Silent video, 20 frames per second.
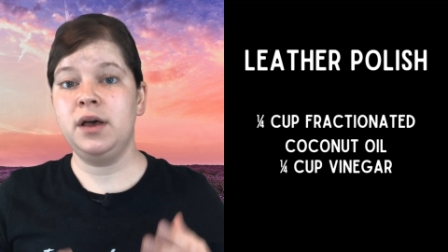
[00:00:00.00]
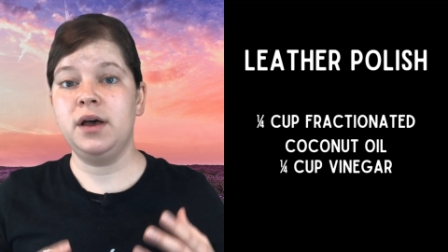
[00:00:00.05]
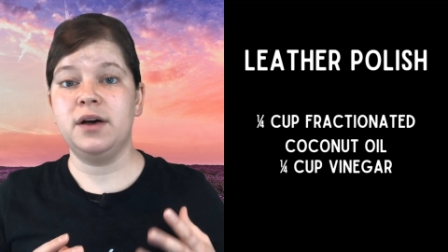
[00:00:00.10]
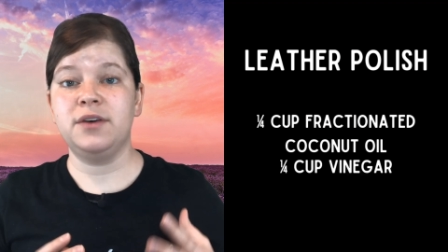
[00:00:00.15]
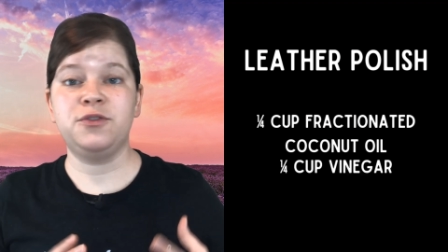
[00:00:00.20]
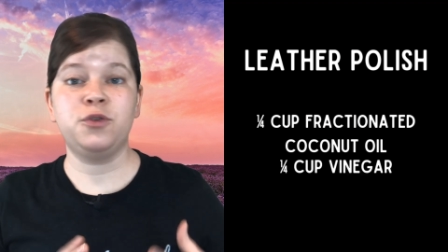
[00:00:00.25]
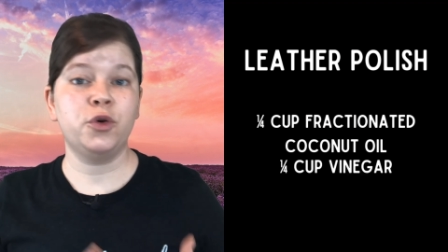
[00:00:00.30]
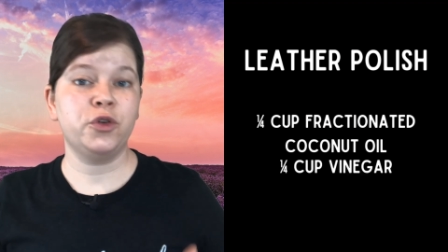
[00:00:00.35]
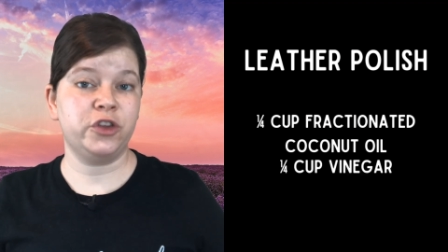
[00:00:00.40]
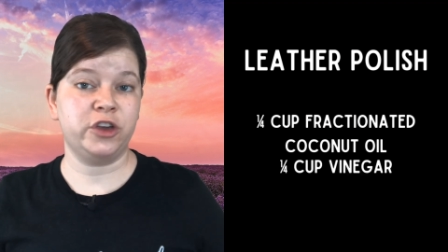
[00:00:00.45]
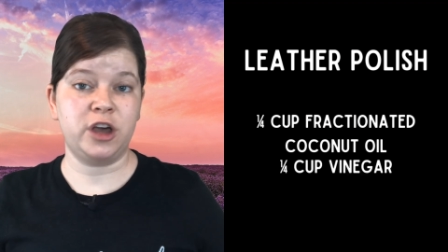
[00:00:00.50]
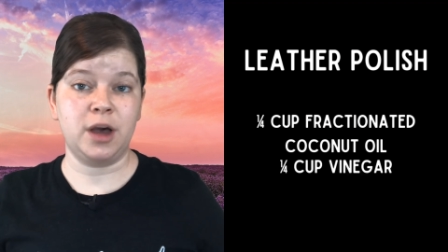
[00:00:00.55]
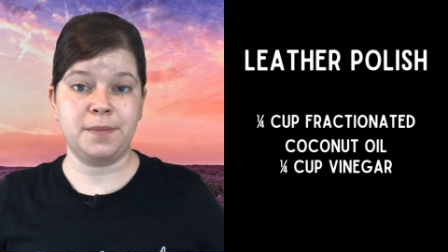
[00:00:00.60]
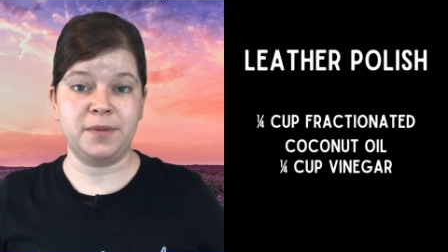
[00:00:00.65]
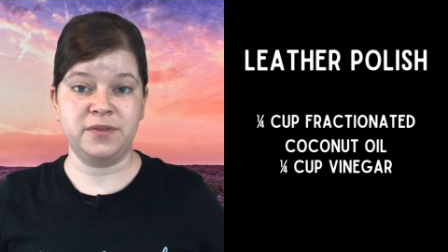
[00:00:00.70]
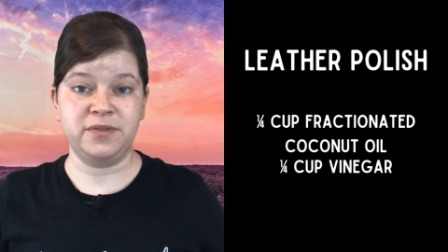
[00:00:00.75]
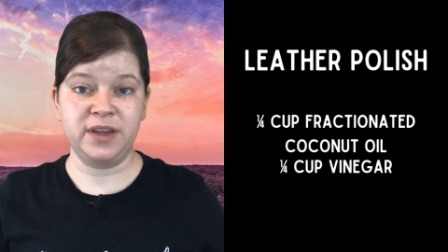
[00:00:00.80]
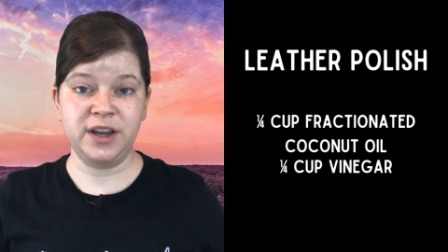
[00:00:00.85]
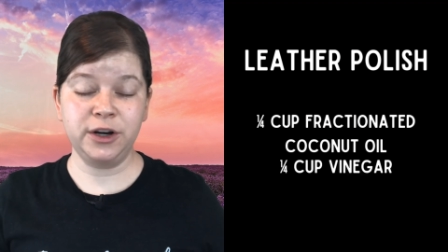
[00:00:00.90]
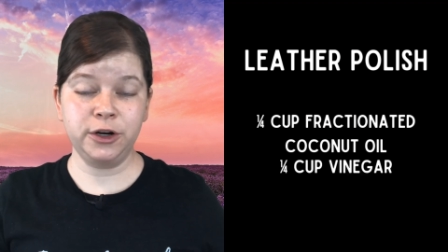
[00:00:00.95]
a 1/4 cup
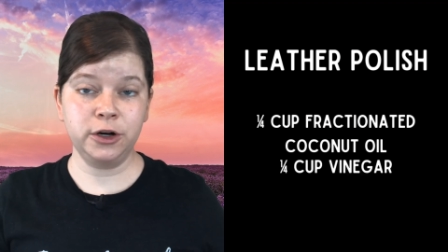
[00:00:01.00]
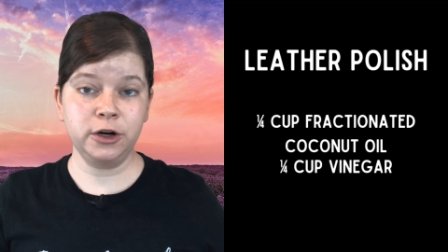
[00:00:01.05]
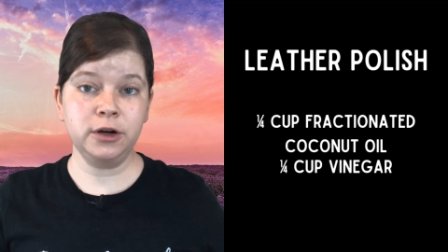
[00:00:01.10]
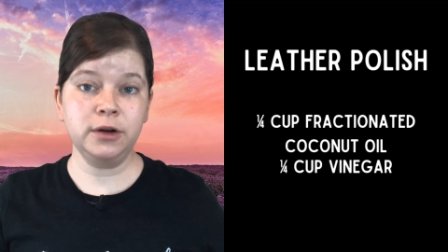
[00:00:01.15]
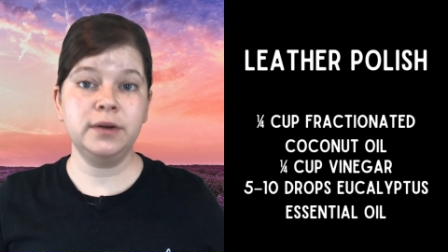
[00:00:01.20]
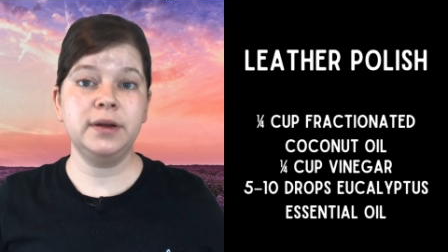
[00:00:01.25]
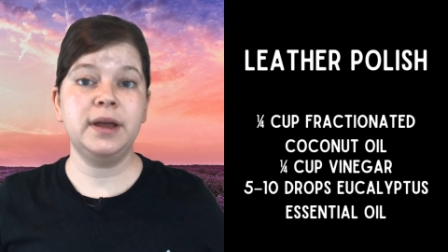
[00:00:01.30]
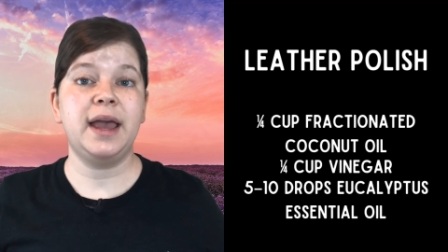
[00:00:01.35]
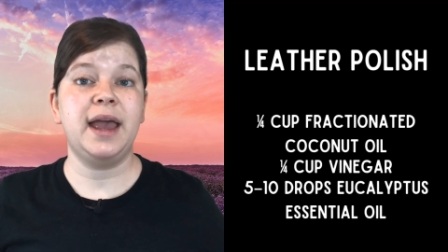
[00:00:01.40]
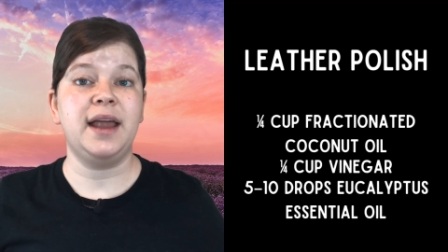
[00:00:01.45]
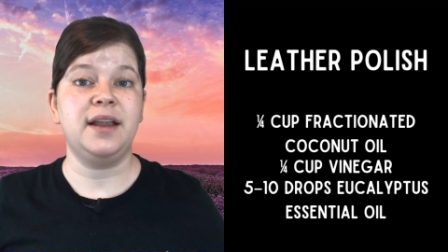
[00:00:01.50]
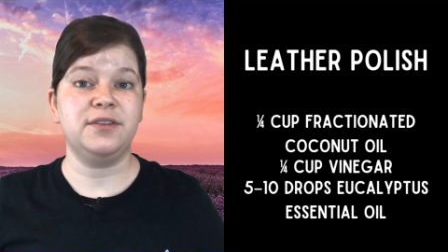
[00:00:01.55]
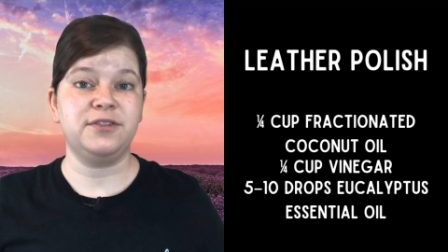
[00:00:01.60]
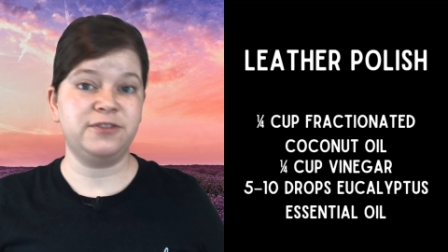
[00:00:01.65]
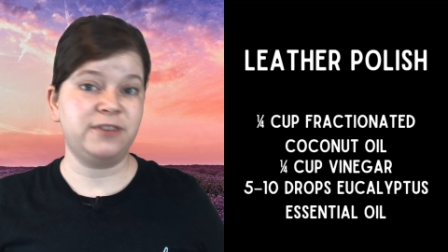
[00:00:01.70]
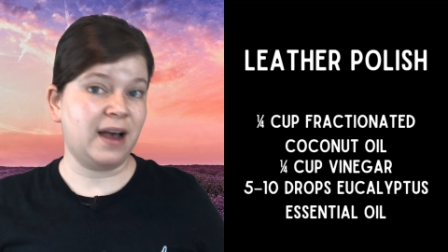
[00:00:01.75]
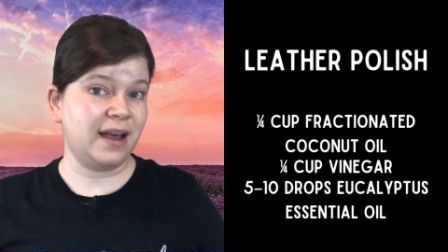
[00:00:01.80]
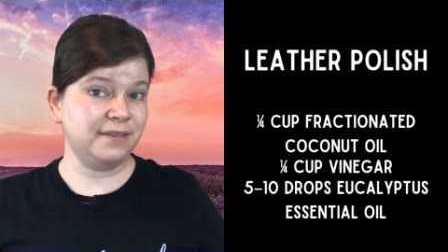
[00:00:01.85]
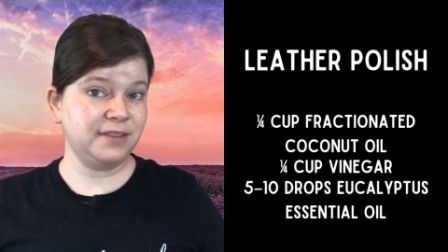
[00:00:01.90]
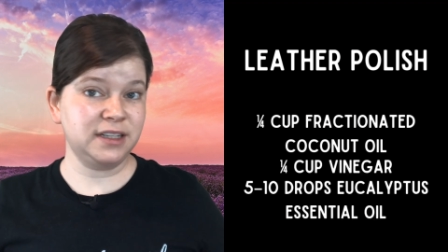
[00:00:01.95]
of vinegar, and
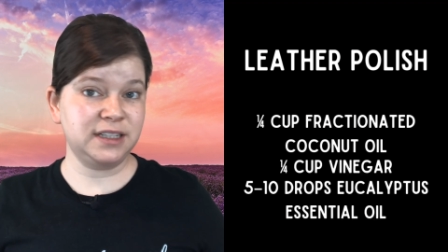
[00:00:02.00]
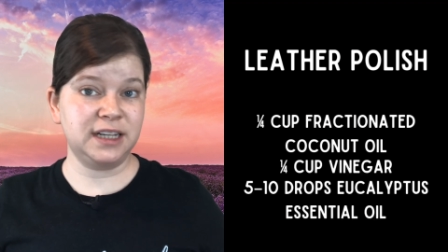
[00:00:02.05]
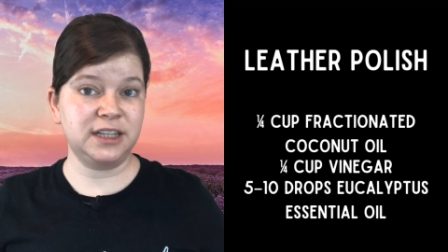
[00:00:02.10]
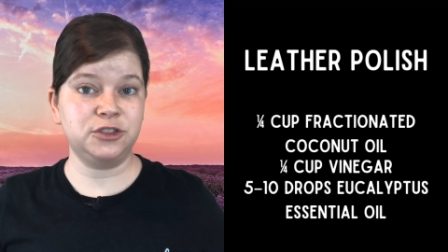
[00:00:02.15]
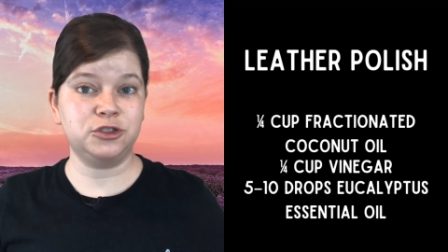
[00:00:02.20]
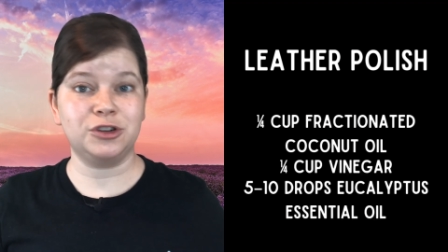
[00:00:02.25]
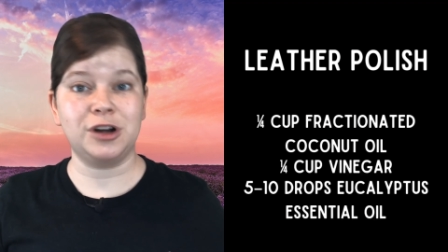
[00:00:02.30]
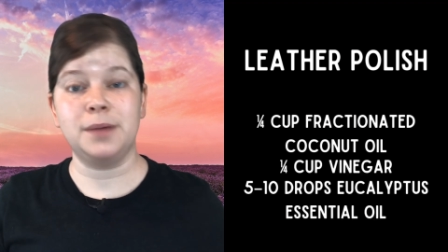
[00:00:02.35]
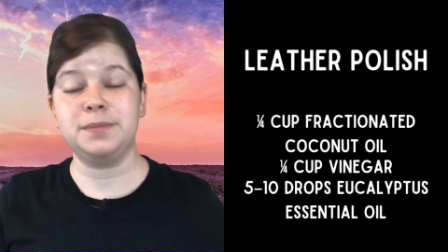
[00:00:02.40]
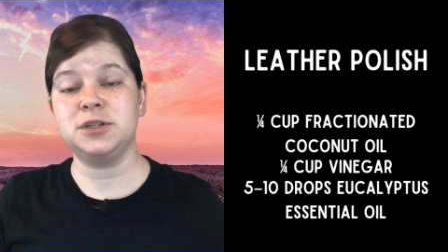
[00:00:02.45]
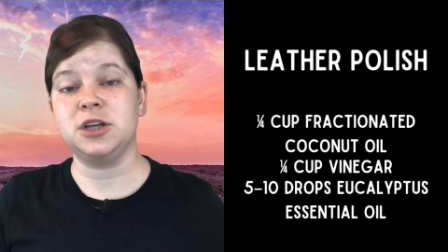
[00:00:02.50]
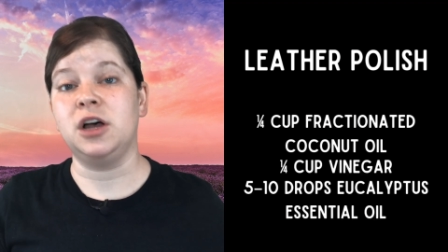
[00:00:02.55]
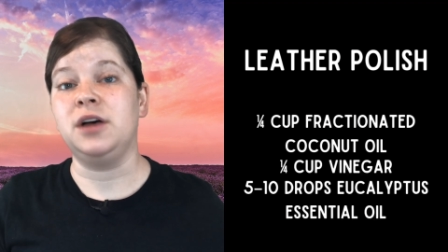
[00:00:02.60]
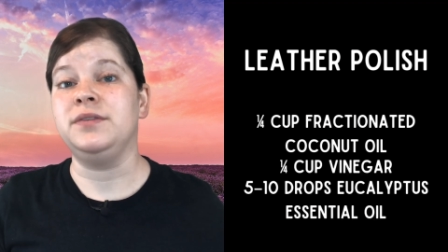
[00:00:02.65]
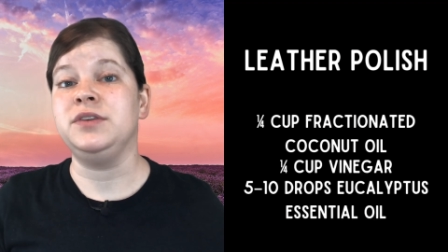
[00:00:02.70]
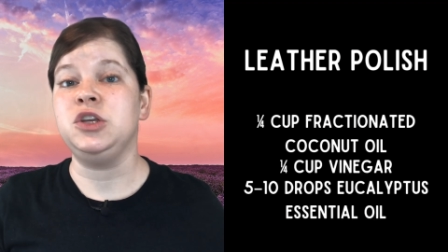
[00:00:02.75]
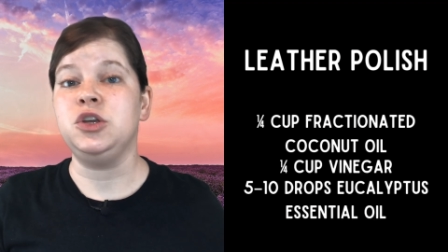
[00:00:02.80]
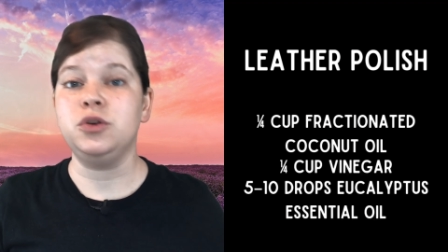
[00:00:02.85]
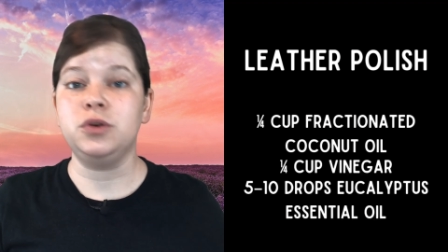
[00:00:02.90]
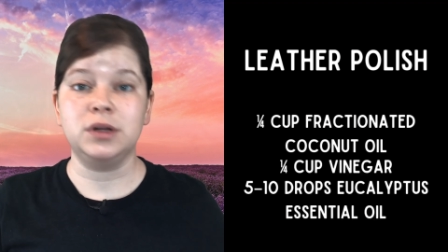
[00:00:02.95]
5 to 10 drops of
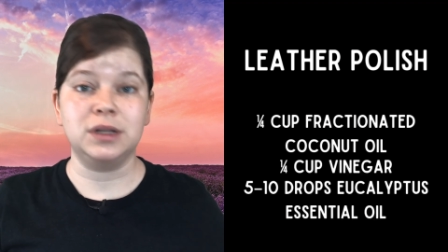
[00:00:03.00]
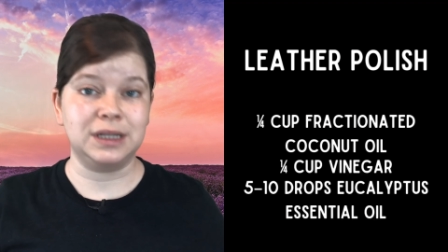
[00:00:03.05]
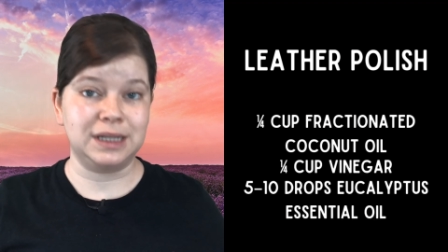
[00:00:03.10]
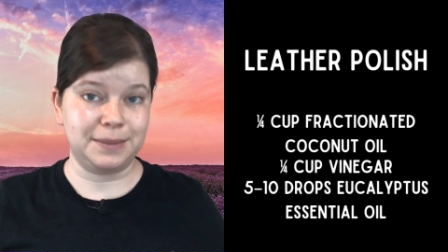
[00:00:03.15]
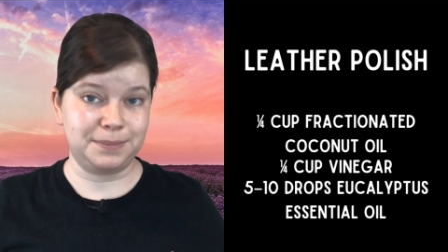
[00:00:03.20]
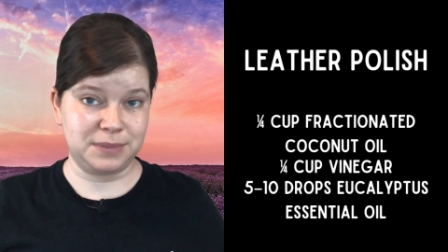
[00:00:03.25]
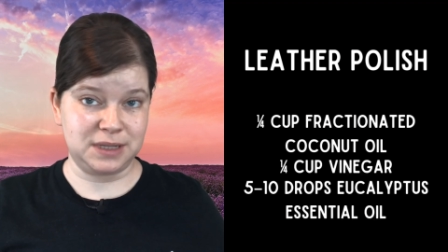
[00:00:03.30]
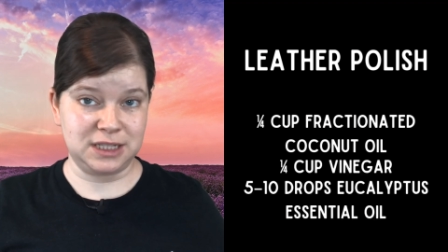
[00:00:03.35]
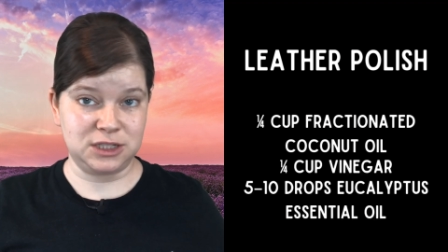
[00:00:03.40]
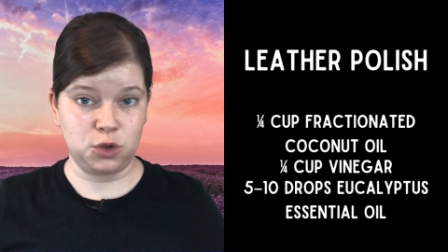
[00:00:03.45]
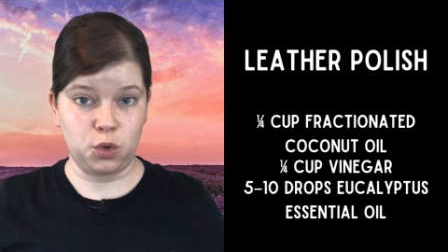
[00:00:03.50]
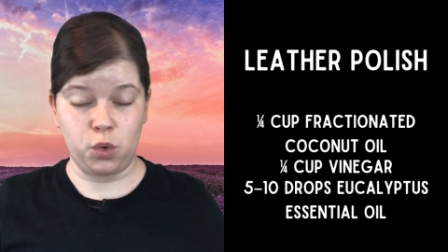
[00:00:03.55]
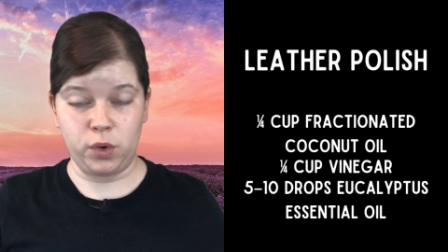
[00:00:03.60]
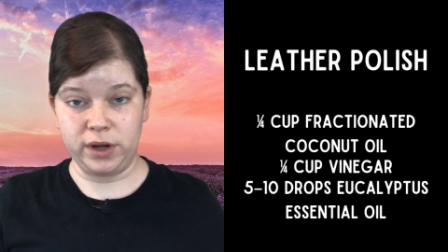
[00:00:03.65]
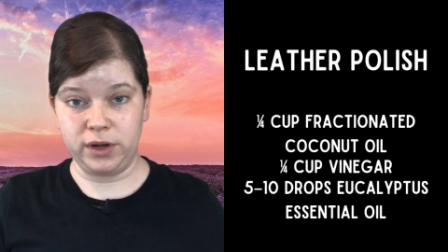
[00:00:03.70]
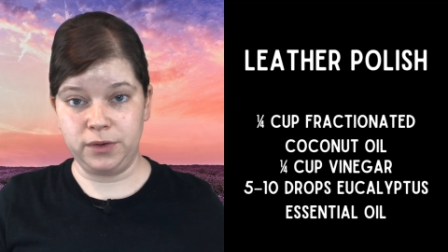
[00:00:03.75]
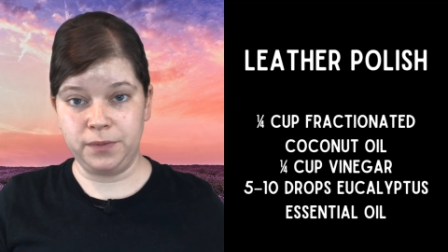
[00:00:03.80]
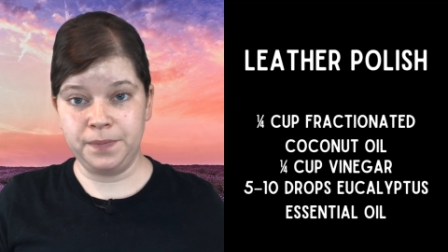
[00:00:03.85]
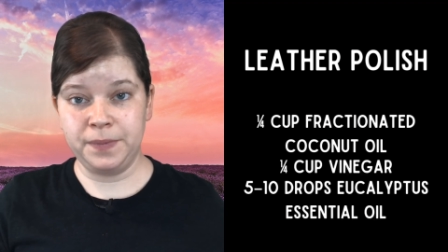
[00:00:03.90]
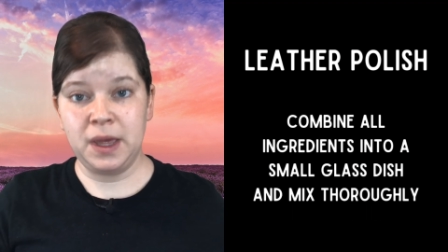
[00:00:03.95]
eucalyptus
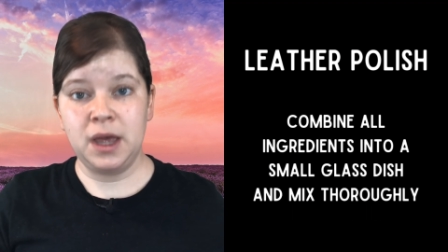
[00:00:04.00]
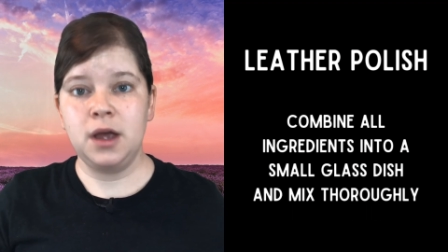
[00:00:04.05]
oil.